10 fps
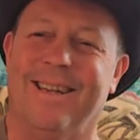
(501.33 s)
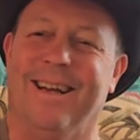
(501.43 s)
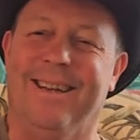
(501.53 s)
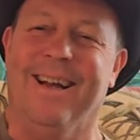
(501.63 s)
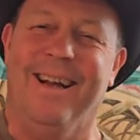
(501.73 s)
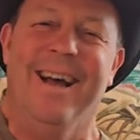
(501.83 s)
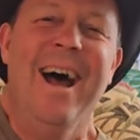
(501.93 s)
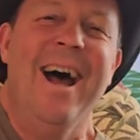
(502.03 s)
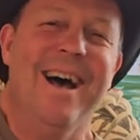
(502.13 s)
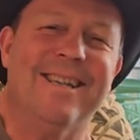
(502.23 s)

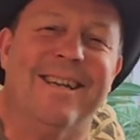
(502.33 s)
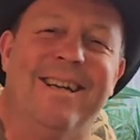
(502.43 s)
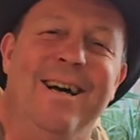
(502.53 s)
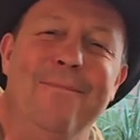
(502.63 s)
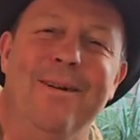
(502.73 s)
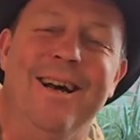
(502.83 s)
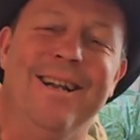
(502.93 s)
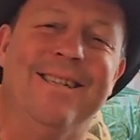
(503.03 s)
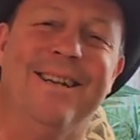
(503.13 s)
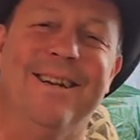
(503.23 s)
As a combat
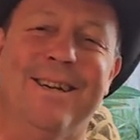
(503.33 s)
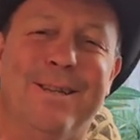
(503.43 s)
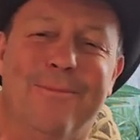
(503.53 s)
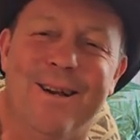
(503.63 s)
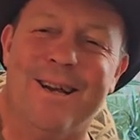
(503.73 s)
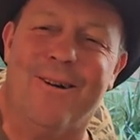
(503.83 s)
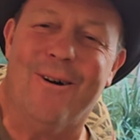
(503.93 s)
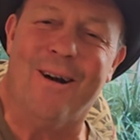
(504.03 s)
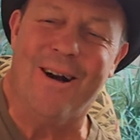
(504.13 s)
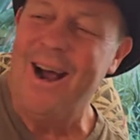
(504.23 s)
engineer in the Marine
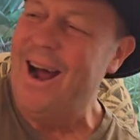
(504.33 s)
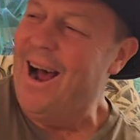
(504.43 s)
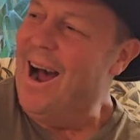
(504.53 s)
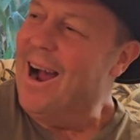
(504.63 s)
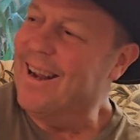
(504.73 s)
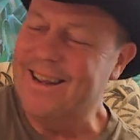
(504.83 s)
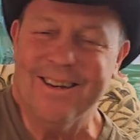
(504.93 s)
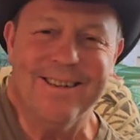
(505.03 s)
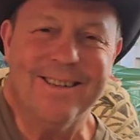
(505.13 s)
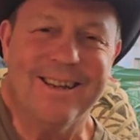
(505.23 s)
Corps,
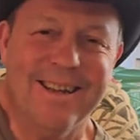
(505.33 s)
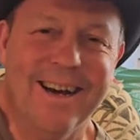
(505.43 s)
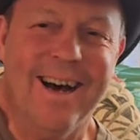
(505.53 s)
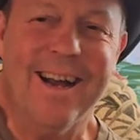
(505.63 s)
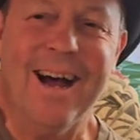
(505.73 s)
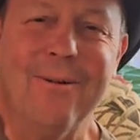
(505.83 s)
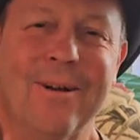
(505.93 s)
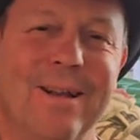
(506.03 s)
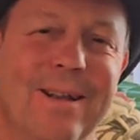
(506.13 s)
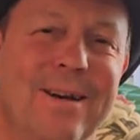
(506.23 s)
good God, I
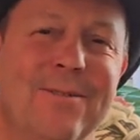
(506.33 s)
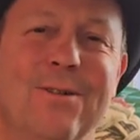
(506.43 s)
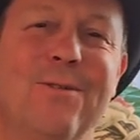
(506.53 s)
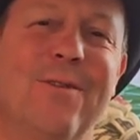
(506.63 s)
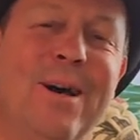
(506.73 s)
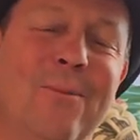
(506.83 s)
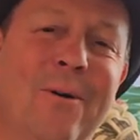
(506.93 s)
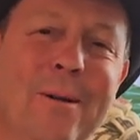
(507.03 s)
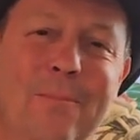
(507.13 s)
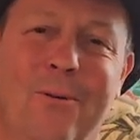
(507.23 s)
would have loved to have had
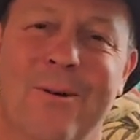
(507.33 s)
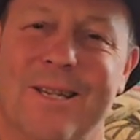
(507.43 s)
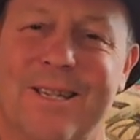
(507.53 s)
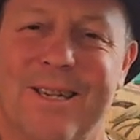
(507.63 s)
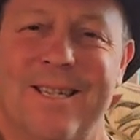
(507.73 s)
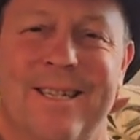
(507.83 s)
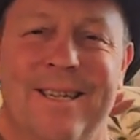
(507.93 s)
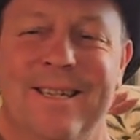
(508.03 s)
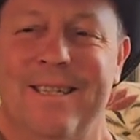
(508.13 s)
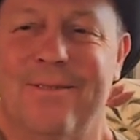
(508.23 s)
one point six
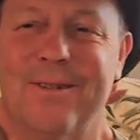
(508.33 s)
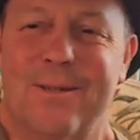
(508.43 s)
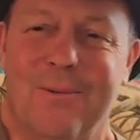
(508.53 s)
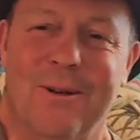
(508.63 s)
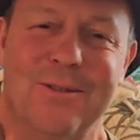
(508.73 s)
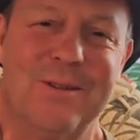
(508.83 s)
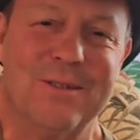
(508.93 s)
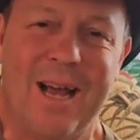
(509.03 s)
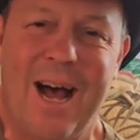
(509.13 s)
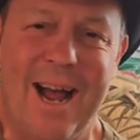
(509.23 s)
tons of
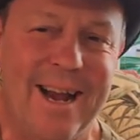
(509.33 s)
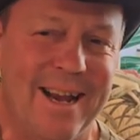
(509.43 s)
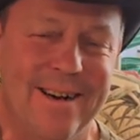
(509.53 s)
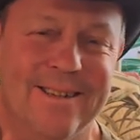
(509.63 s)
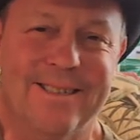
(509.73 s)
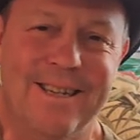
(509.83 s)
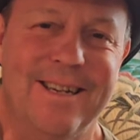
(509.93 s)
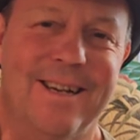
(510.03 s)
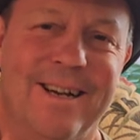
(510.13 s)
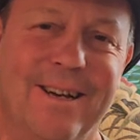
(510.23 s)
explosives. I
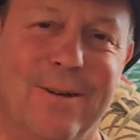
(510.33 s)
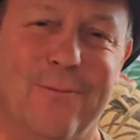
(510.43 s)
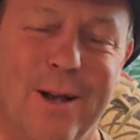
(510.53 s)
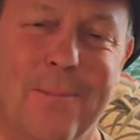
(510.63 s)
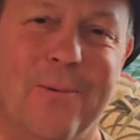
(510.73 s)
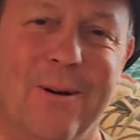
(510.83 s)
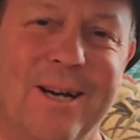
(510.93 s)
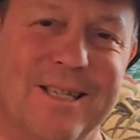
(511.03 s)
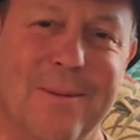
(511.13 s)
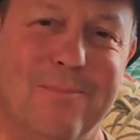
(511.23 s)
guarantee you I could have
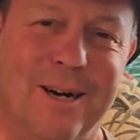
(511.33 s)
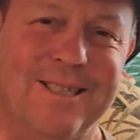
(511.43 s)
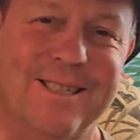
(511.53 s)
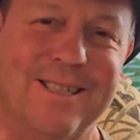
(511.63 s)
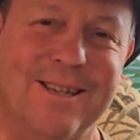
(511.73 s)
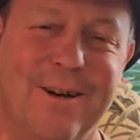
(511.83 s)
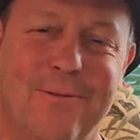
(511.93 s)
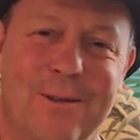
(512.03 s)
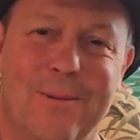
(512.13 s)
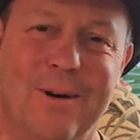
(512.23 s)
vaporized a bunch of
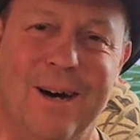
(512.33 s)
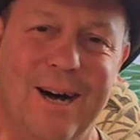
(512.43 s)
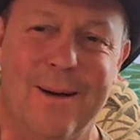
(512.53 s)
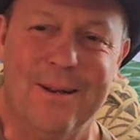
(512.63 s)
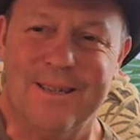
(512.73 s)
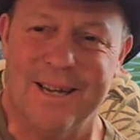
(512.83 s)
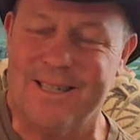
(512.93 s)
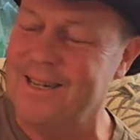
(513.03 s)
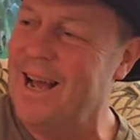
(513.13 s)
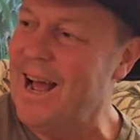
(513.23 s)
stuff in the Mojave
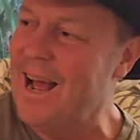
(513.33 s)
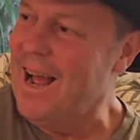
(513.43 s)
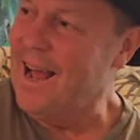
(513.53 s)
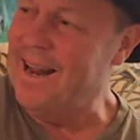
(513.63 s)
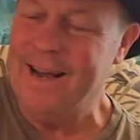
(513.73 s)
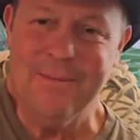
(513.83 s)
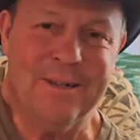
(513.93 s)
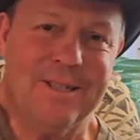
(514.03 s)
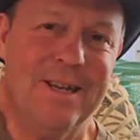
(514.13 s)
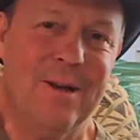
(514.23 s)
Desert. And I'm going
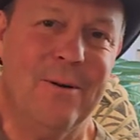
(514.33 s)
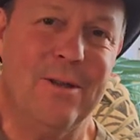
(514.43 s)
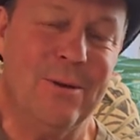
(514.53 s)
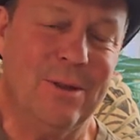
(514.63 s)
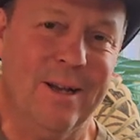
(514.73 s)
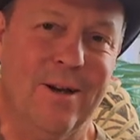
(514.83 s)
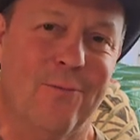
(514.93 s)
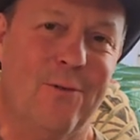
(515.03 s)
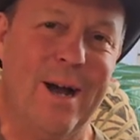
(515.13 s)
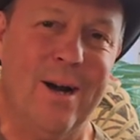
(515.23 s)
to tell you what, you think a
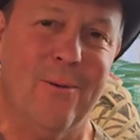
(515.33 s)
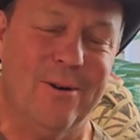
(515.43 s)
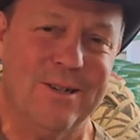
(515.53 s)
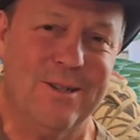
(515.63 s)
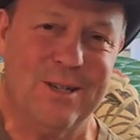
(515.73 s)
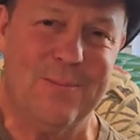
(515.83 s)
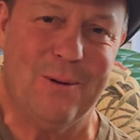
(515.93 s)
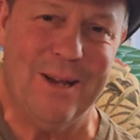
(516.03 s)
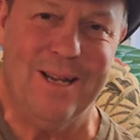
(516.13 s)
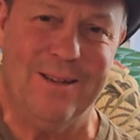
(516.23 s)
fireworks
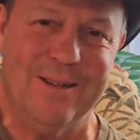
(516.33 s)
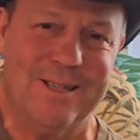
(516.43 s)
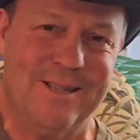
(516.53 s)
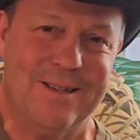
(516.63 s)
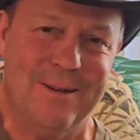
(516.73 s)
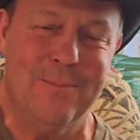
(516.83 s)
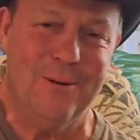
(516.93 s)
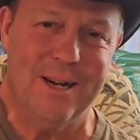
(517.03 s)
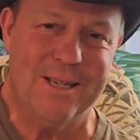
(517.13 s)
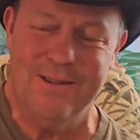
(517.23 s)
display looks
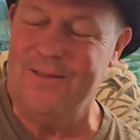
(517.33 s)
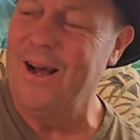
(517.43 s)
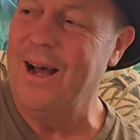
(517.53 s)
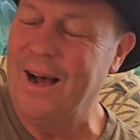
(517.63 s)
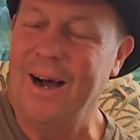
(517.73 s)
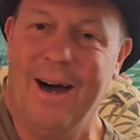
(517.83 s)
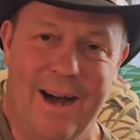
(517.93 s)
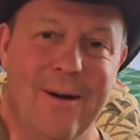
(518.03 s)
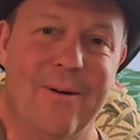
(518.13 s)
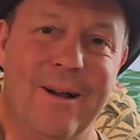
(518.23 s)
impressive?
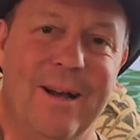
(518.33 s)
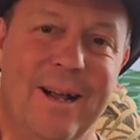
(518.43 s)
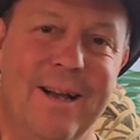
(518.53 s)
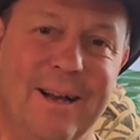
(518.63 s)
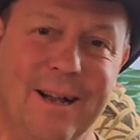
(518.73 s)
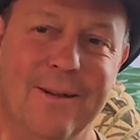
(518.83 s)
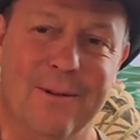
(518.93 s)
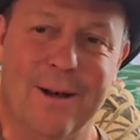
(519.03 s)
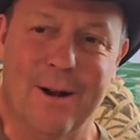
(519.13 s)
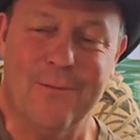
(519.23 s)
I would have had a hell of a
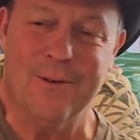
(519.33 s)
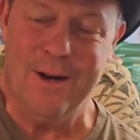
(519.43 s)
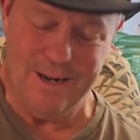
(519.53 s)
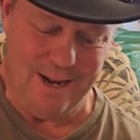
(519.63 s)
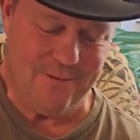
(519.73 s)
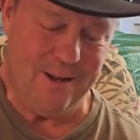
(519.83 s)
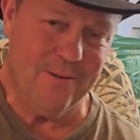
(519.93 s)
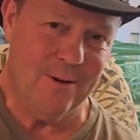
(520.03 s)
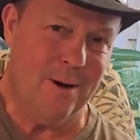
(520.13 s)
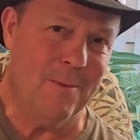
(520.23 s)
lot of fun, and I've
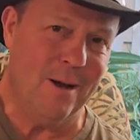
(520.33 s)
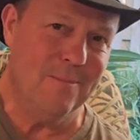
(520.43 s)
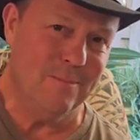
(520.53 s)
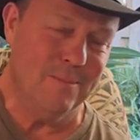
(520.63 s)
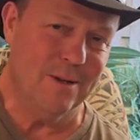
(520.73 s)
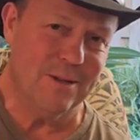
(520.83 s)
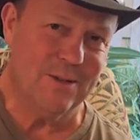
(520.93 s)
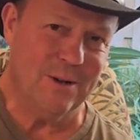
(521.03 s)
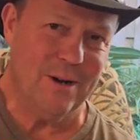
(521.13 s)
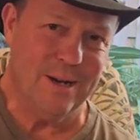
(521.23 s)
given all my
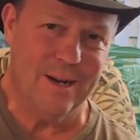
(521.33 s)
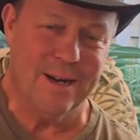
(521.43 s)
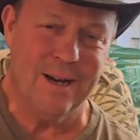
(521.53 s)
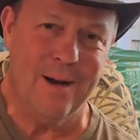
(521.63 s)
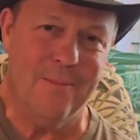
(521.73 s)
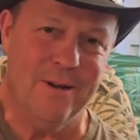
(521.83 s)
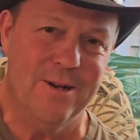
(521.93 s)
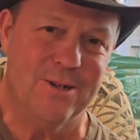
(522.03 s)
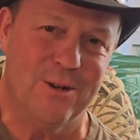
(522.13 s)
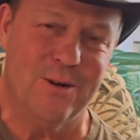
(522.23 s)
military uh, combat
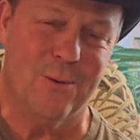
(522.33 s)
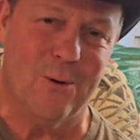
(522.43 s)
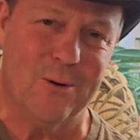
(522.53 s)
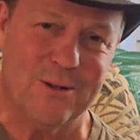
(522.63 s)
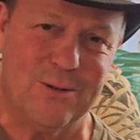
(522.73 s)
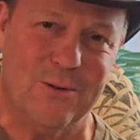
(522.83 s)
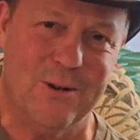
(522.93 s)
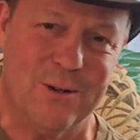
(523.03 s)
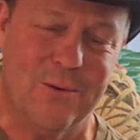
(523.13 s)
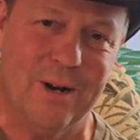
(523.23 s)
engineer war
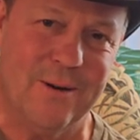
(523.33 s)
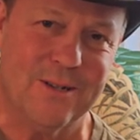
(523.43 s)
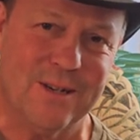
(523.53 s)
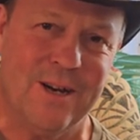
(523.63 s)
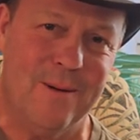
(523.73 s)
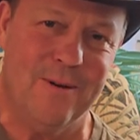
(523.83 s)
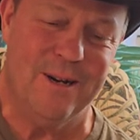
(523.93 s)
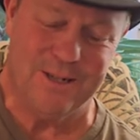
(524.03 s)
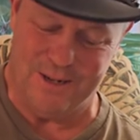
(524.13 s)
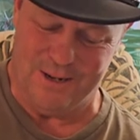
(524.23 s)
stories of when I was a combat
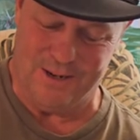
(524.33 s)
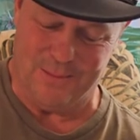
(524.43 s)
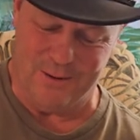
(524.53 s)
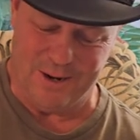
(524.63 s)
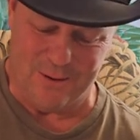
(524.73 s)
engineer in the Marine